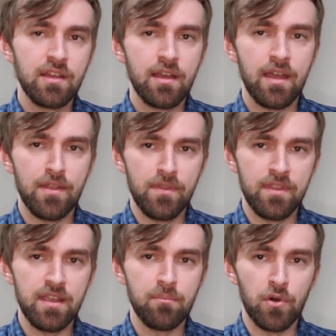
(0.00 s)
and
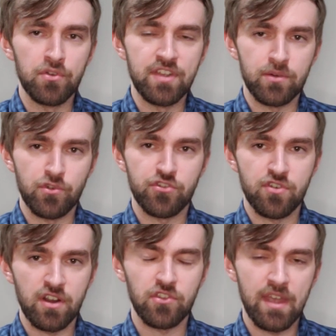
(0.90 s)
the Mototech
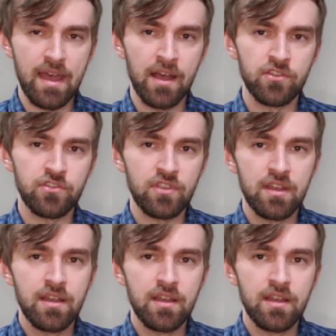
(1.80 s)
restricts gas.